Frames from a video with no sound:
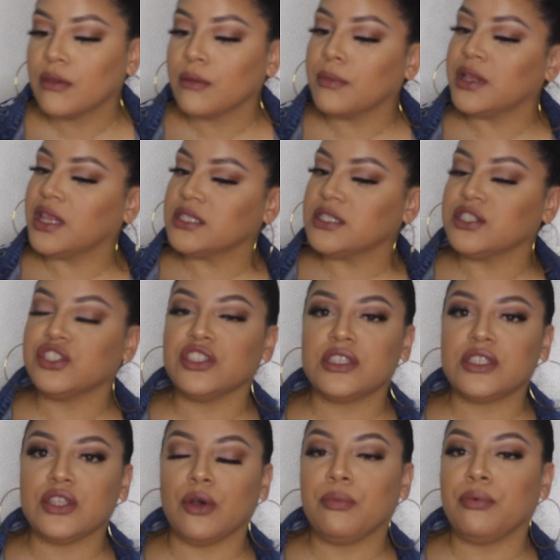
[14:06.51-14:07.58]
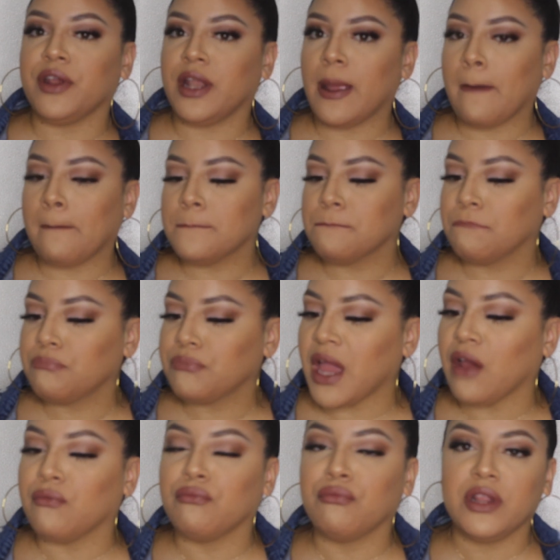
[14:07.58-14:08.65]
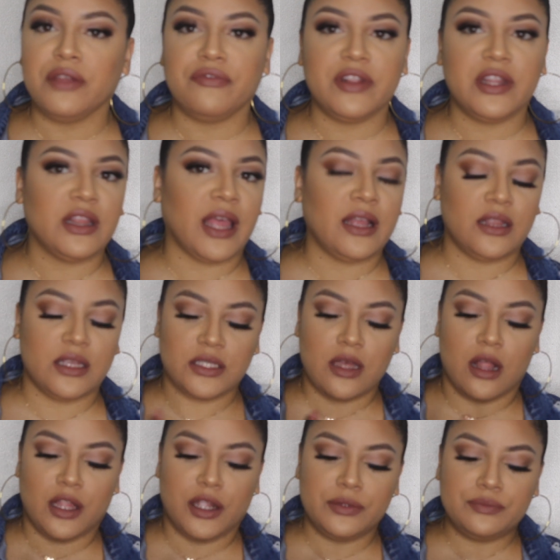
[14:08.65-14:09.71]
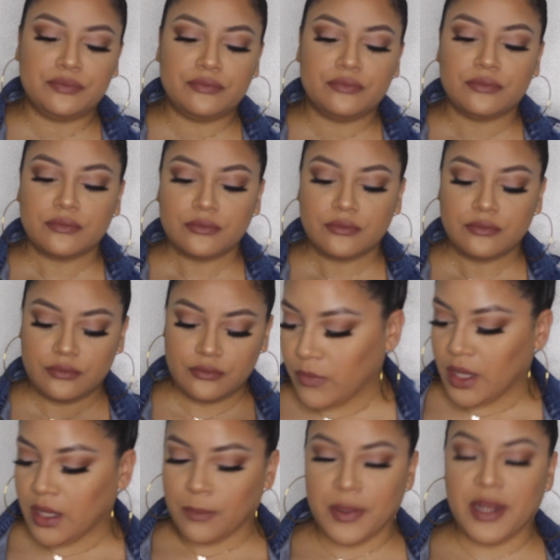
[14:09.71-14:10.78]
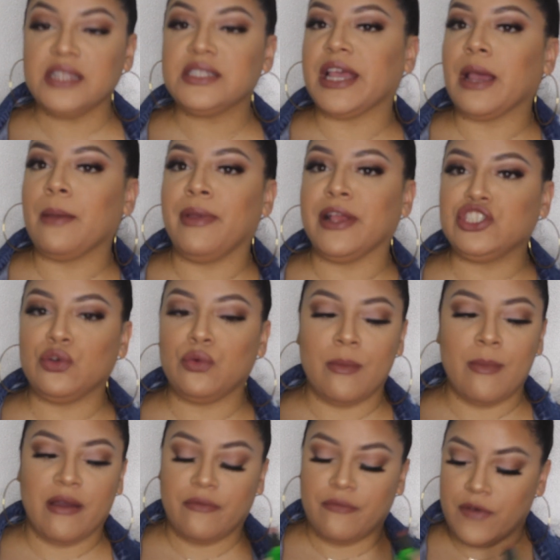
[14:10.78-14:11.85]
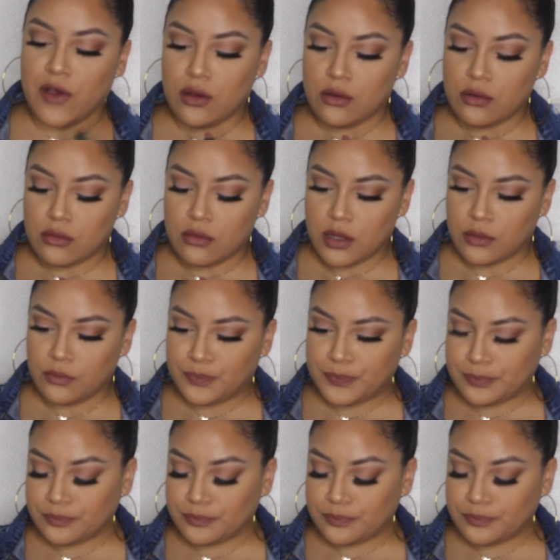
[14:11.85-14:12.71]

But this is just so pretty. I really, really like this color. I'm gonna take a picture with my phone.